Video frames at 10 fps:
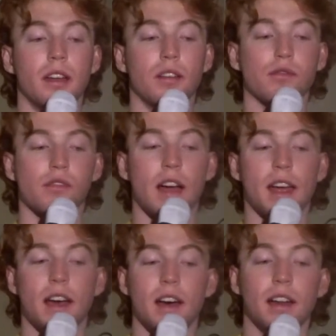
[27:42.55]
and
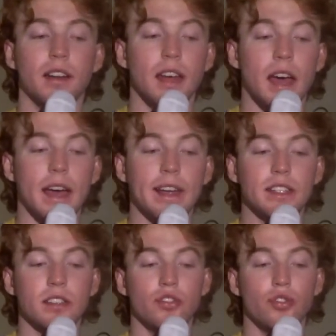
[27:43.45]
Rayan
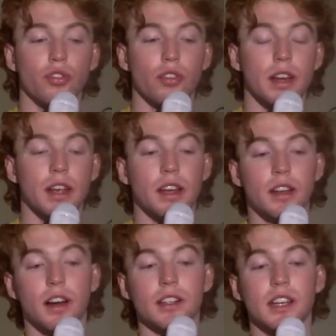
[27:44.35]
8 Nuri,
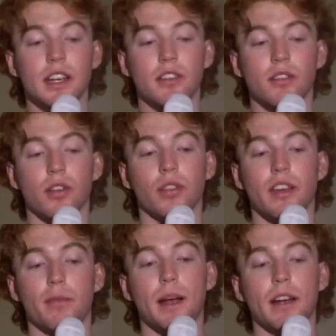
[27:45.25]
a
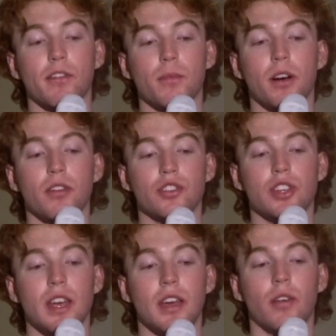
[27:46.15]
19-year-old left back from
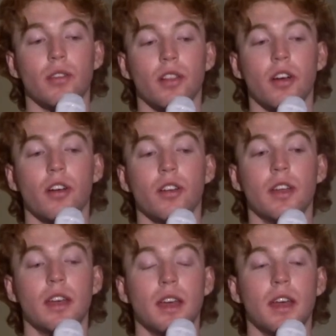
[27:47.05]
Angers on loan,